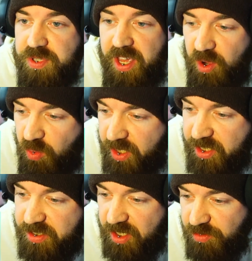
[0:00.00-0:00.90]
Yet all I
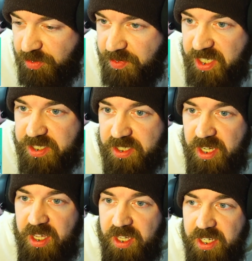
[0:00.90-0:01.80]
can tell from this
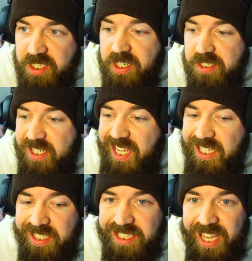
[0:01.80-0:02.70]
is that it's
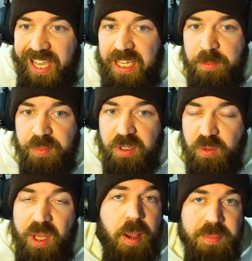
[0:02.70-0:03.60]
in-game.
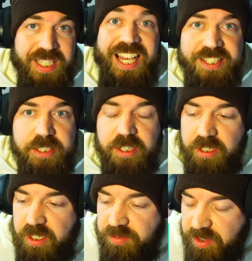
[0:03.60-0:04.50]
Like, I'm guessing
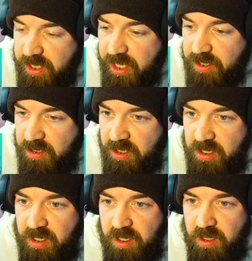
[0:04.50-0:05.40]
even then.
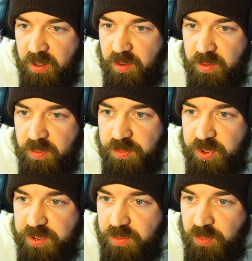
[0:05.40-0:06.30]

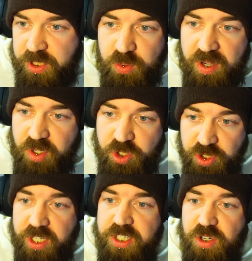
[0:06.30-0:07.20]
But we do have a good
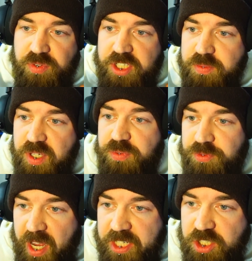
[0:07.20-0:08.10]
idea of like some different
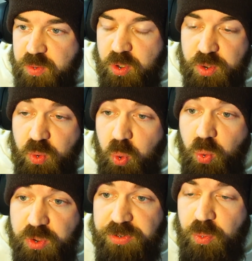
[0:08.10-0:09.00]
factions. We've got some cool
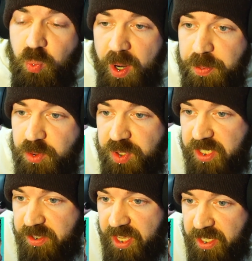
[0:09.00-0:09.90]
different weaponry
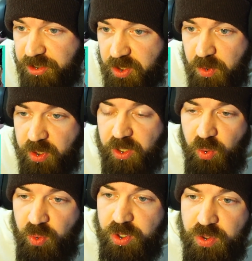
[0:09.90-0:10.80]
in there. Looks like we've got like
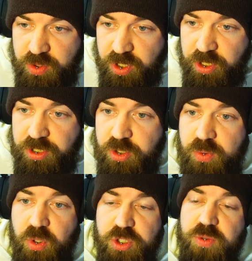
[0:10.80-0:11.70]
auto guns.
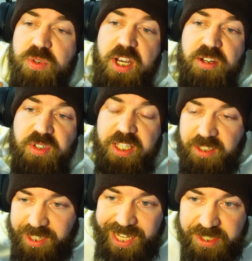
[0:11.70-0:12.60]
We've got some kind of like
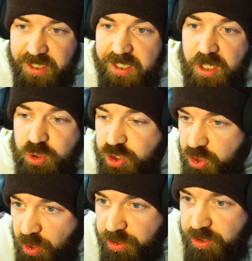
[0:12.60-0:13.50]
classic style
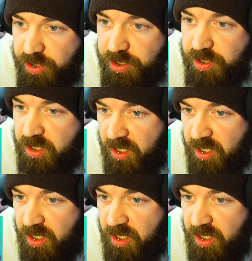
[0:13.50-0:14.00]
shotgun.